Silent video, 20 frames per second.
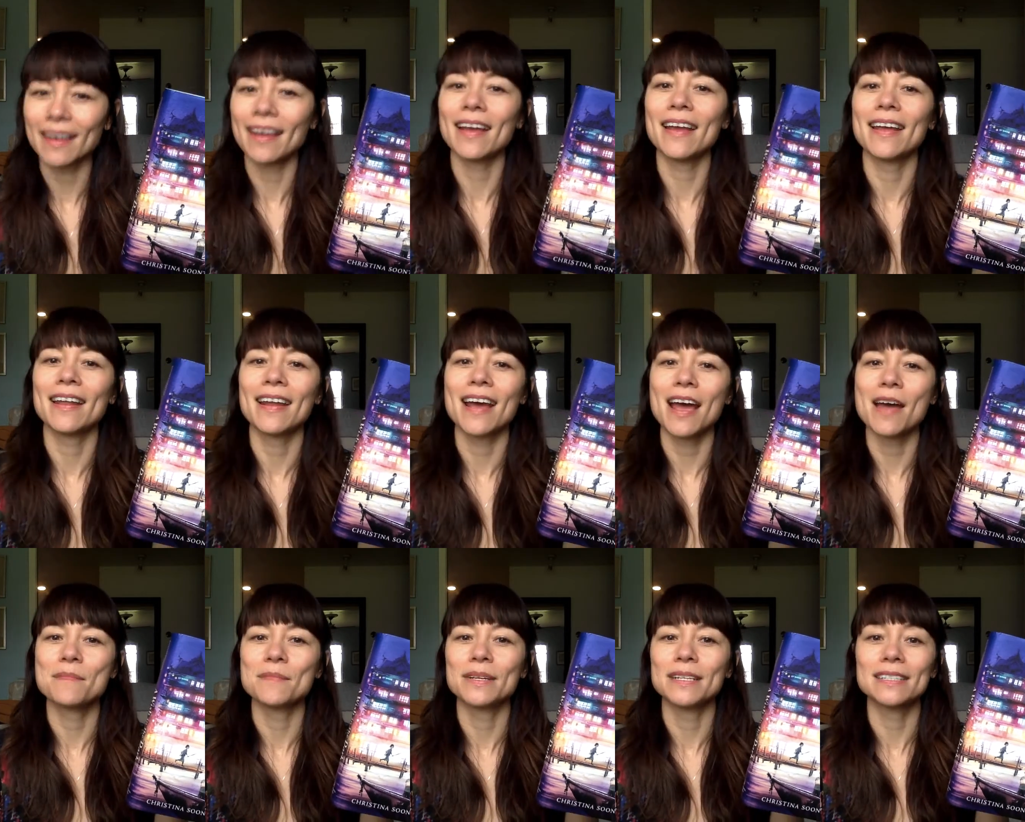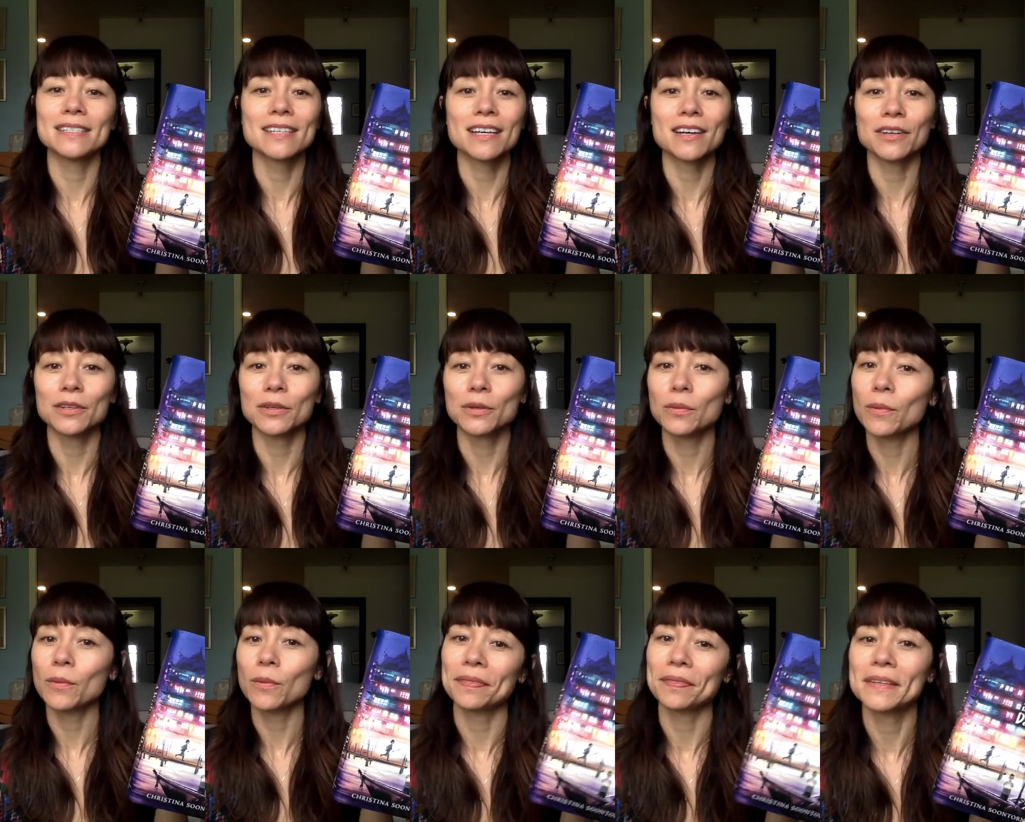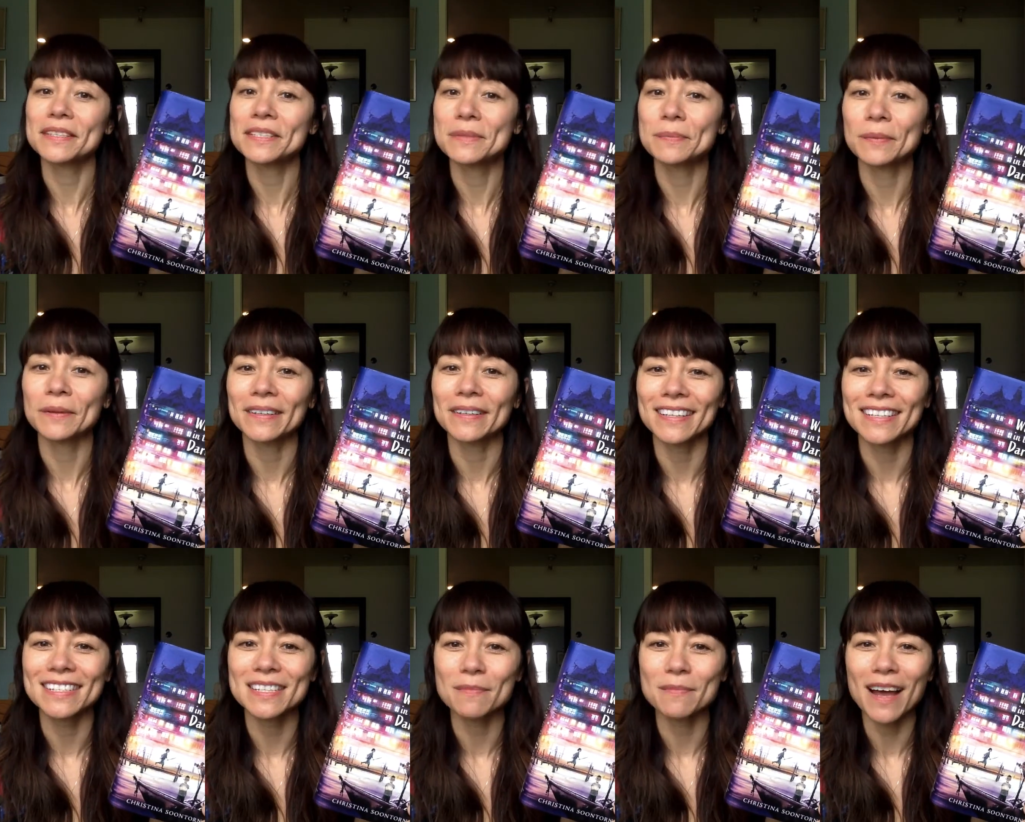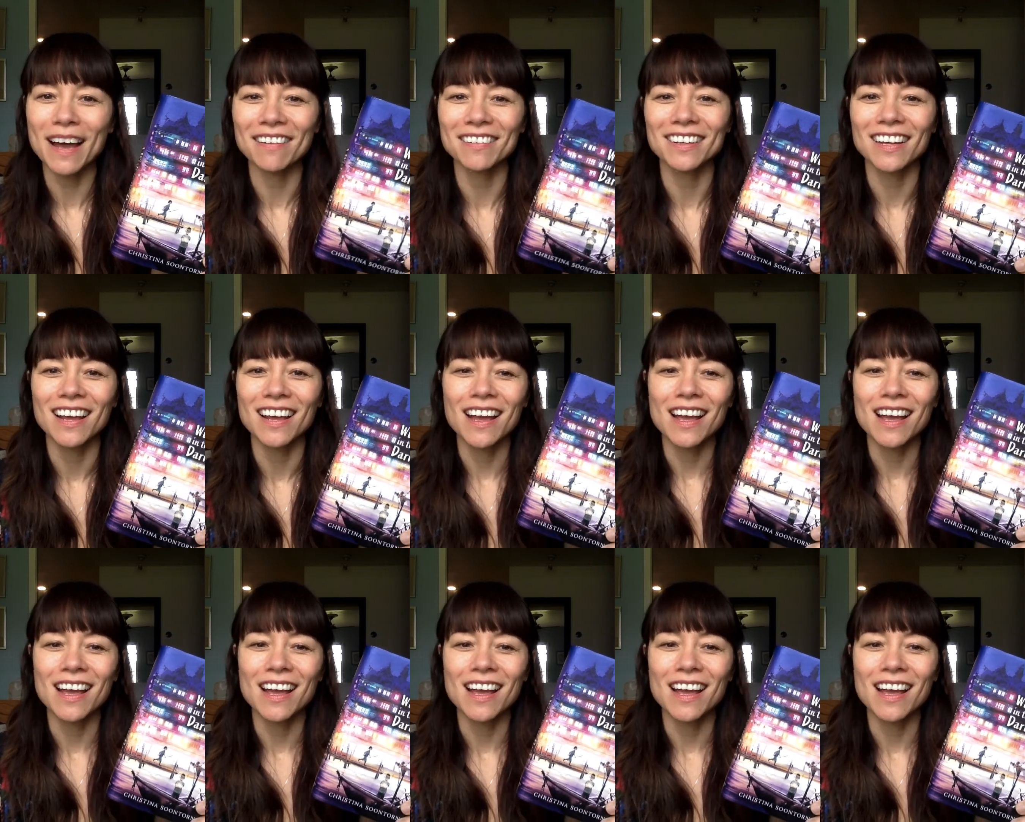and I'm going to tell you what this book is about.